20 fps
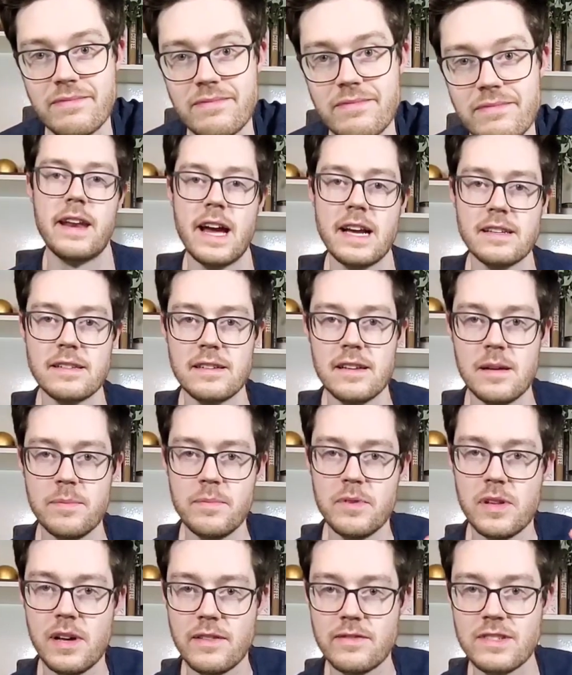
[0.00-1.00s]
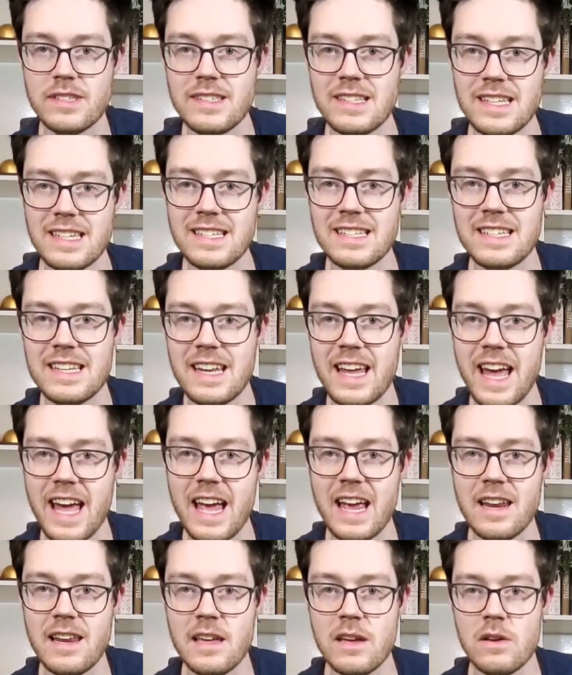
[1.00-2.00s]
Next up, you'll have 60 to
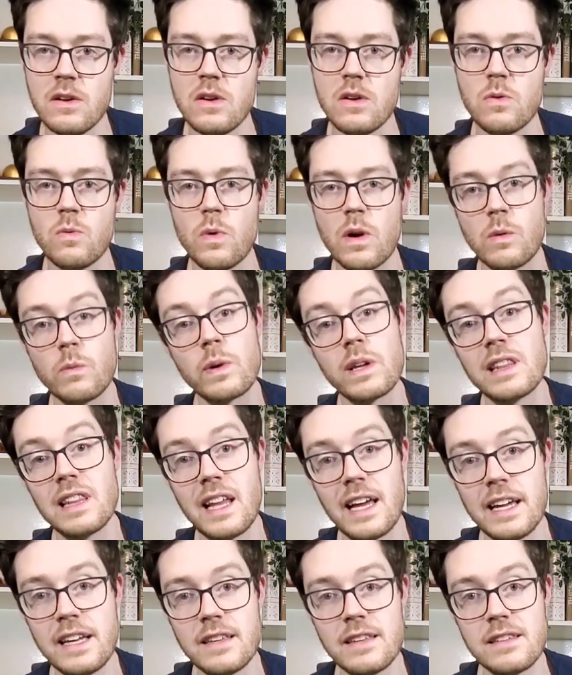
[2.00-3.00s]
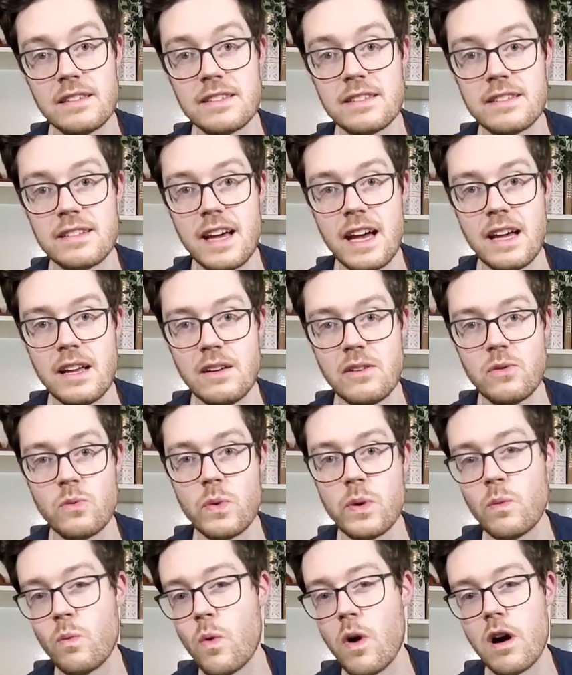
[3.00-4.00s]
80, where we like the set,
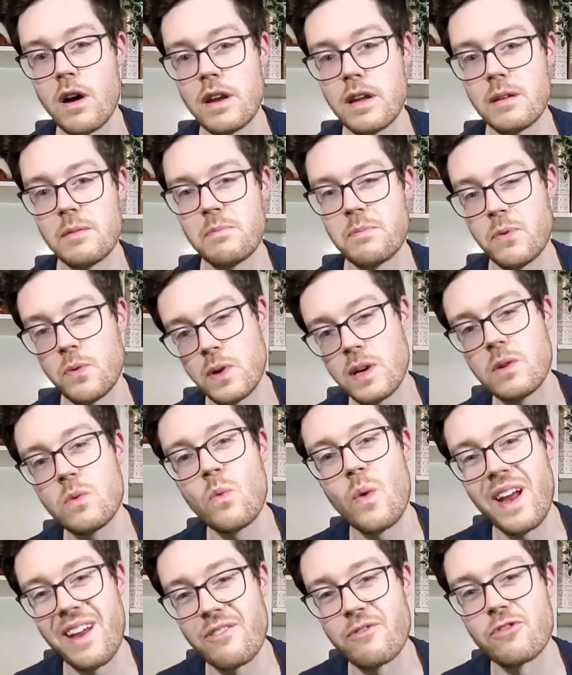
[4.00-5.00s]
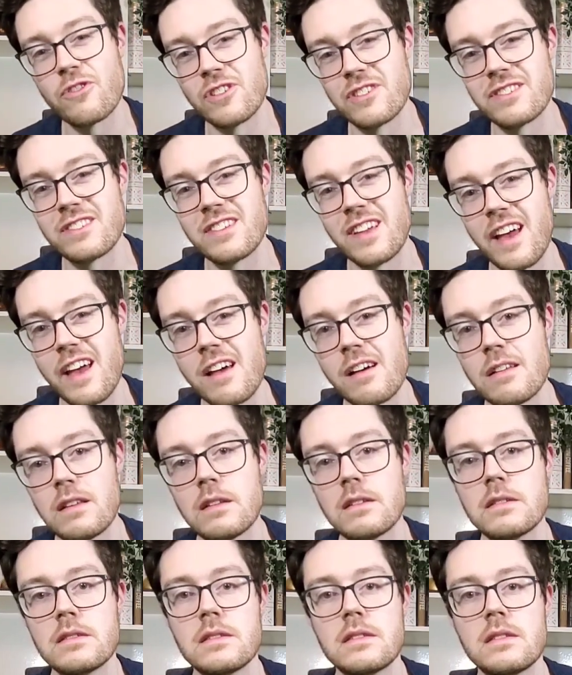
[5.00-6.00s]
we want it, but we're going to wait for a sale.
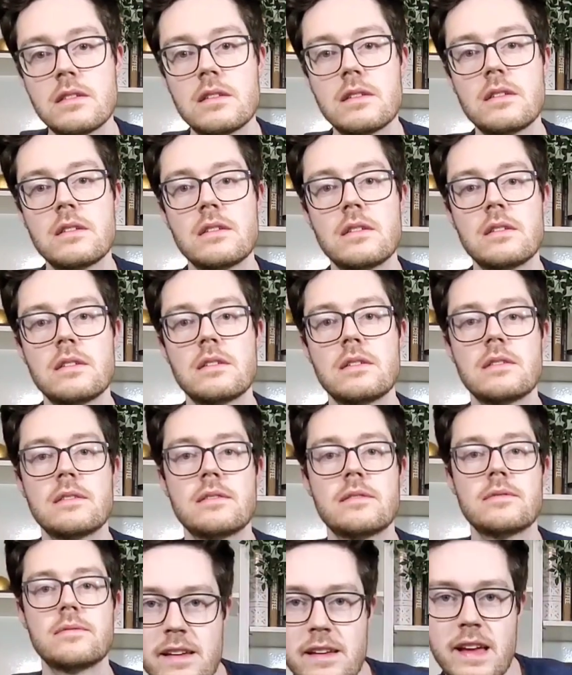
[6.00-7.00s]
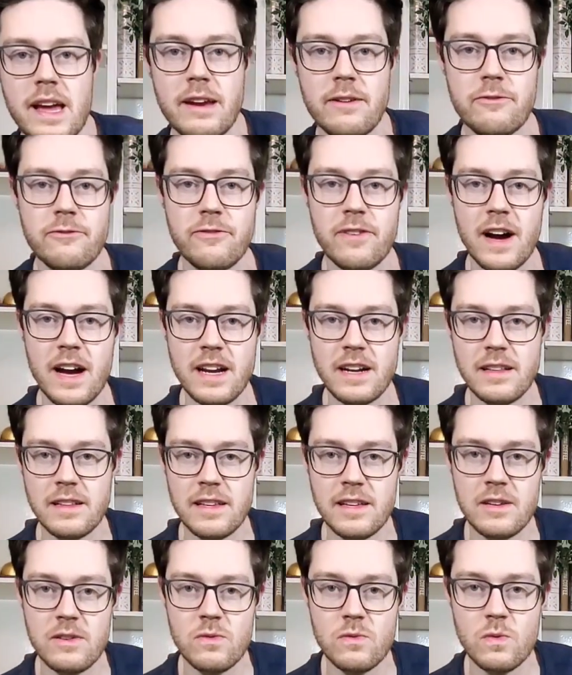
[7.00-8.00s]
And
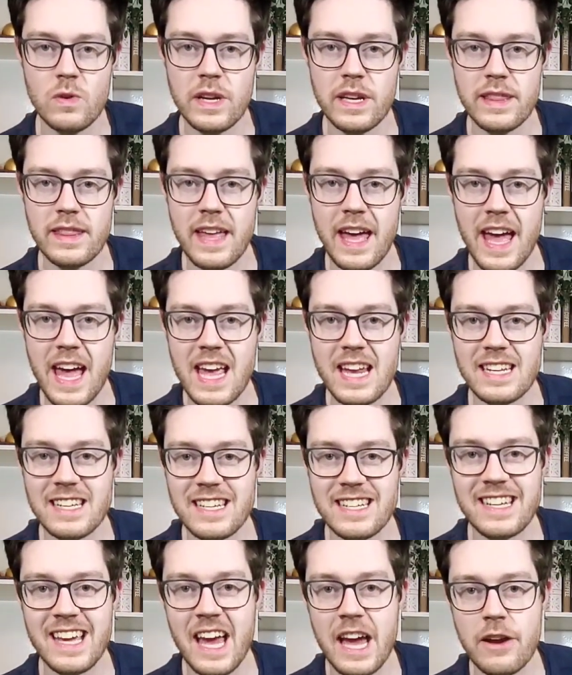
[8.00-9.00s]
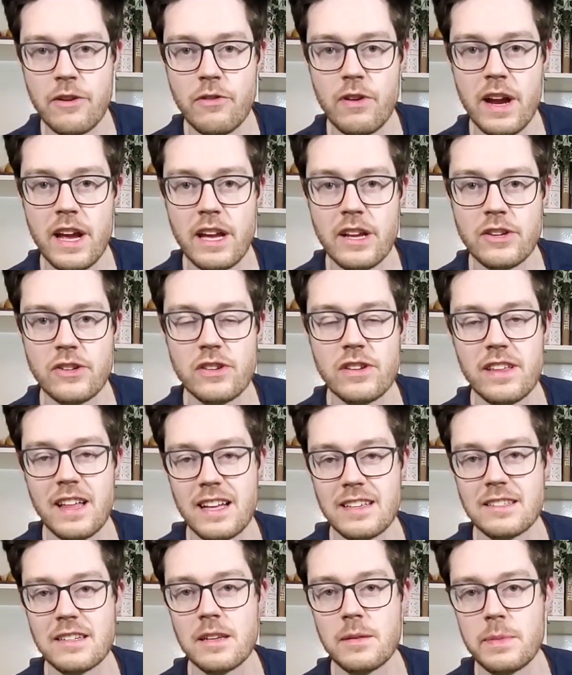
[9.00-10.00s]
finally, we'll get the 8 to 10 range.
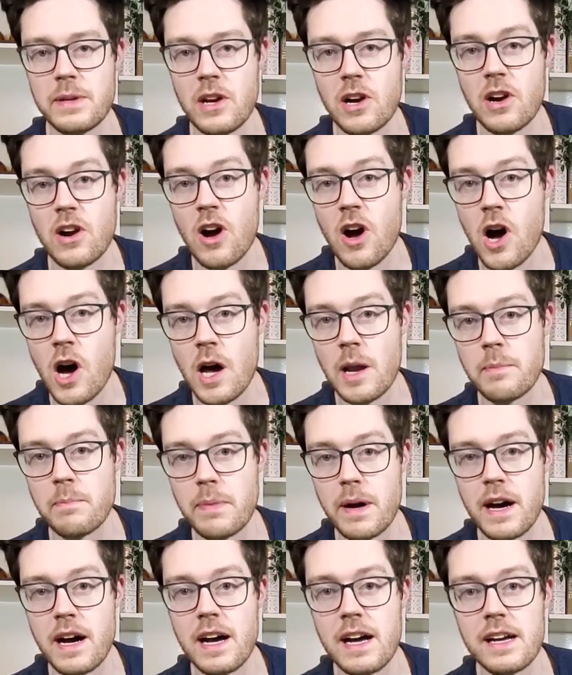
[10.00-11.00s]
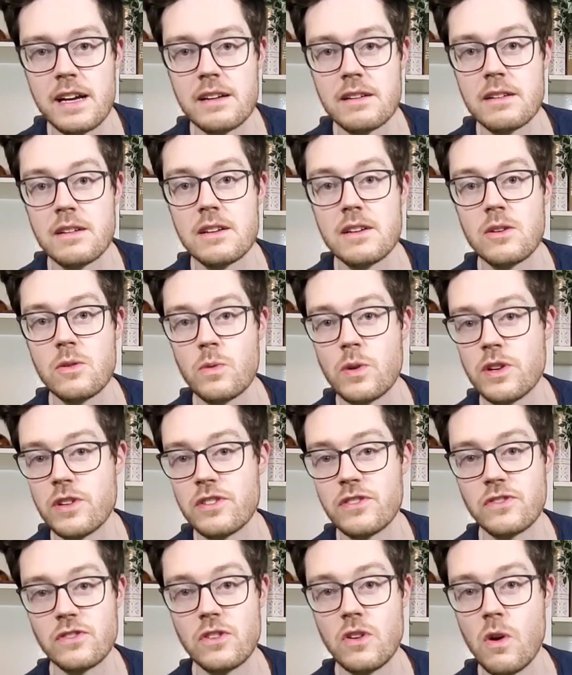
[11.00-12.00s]
That's going to be our hot buy, where you
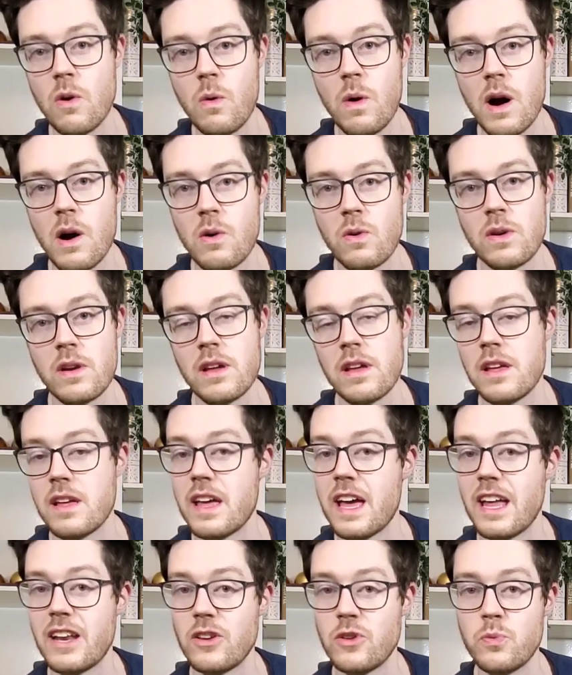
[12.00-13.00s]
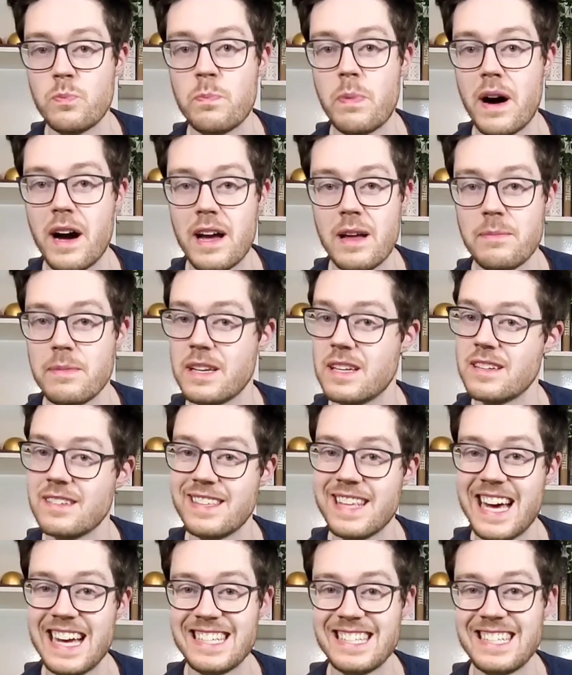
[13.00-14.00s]
just go out and you buy it because
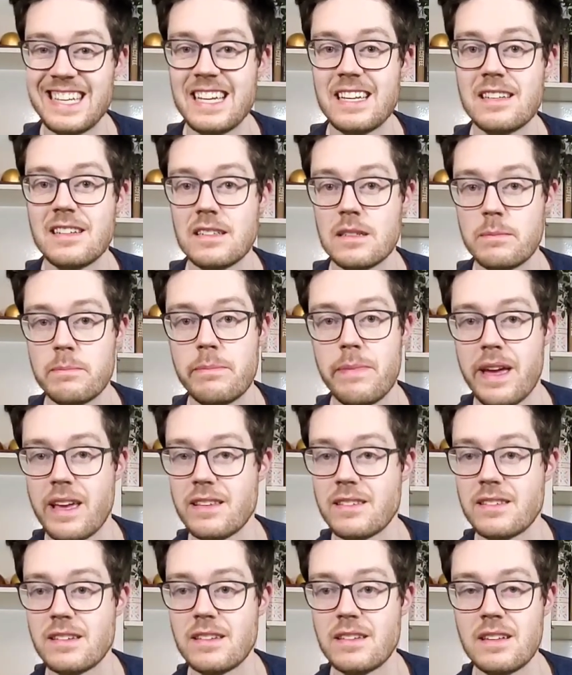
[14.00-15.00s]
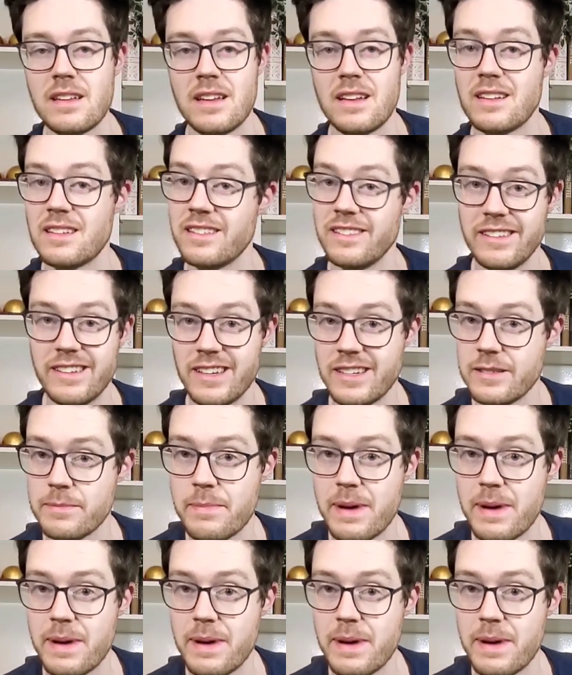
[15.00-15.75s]
that set is amazing. Doesn't